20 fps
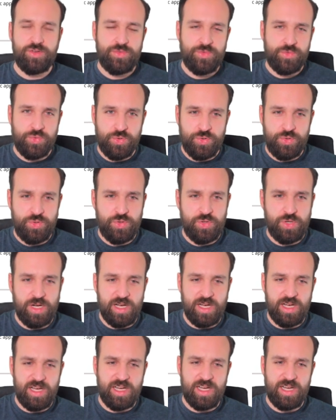through
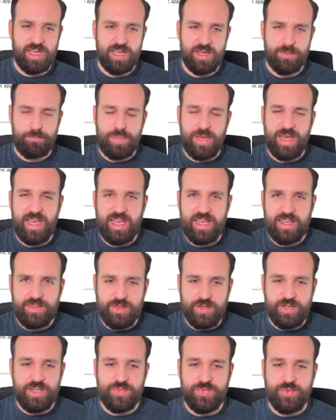a path
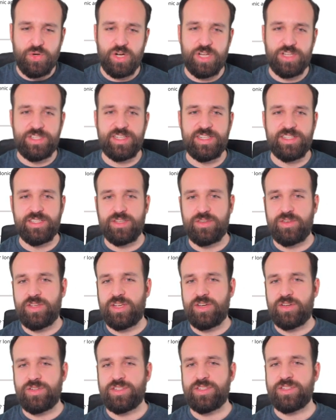of content. So you
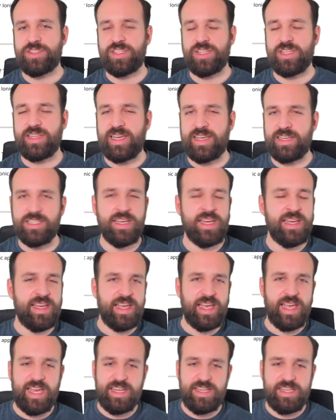don't select
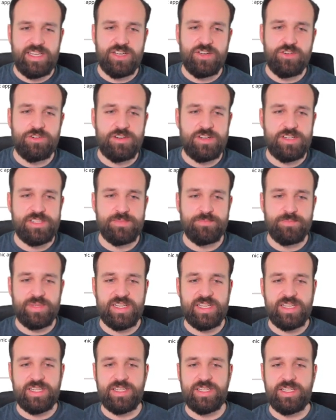any course,
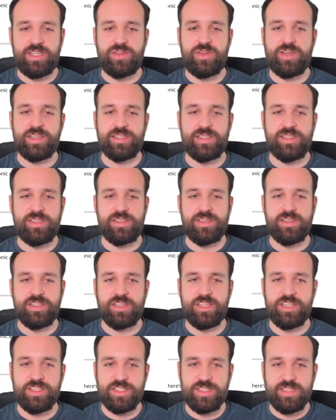but you can
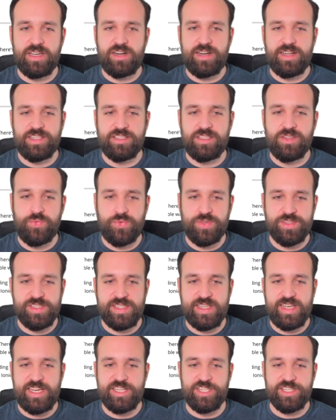uh, start at different
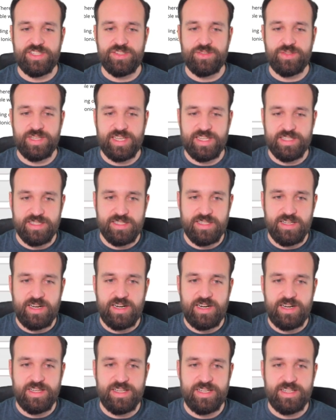stages. You can get
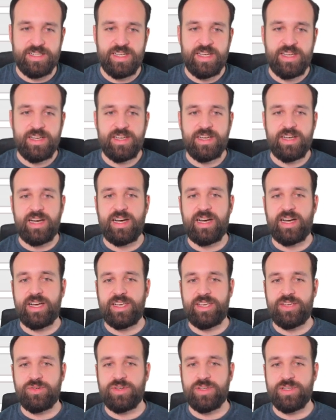started, uh,
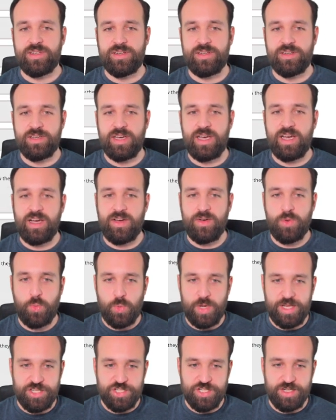you can uh,
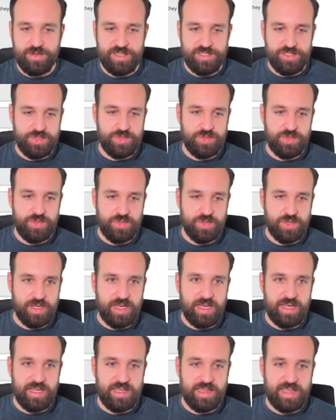venture into
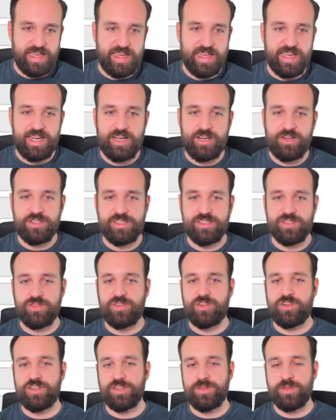uh, layouts
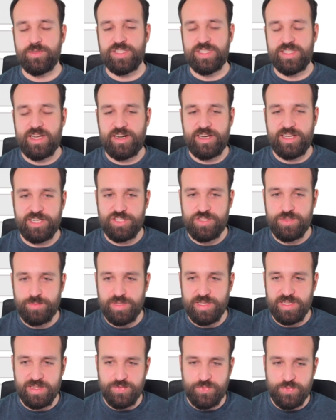or starting to
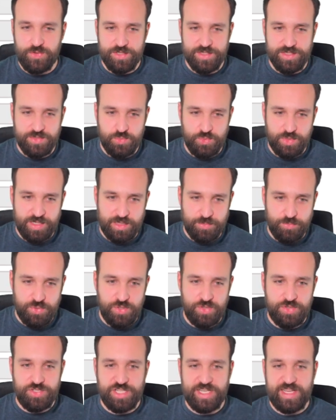build a first real
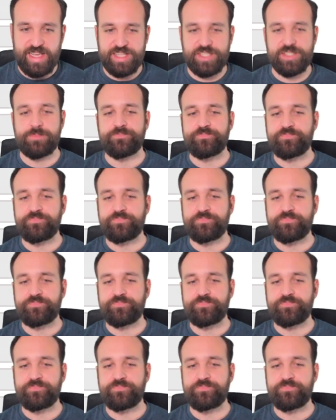project,